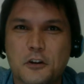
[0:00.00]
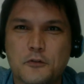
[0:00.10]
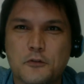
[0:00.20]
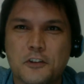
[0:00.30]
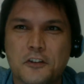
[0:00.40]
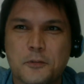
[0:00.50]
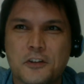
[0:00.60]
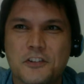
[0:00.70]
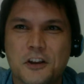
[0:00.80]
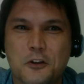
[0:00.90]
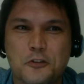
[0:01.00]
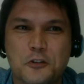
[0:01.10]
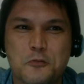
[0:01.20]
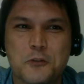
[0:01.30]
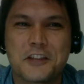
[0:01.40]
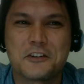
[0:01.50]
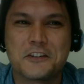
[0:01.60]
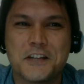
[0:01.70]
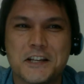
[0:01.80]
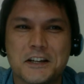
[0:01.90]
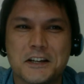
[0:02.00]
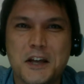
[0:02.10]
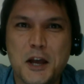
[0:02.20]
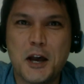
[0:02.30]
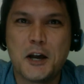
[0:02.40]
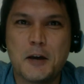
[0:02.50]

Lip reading: actually owns us, because how else could we get their data?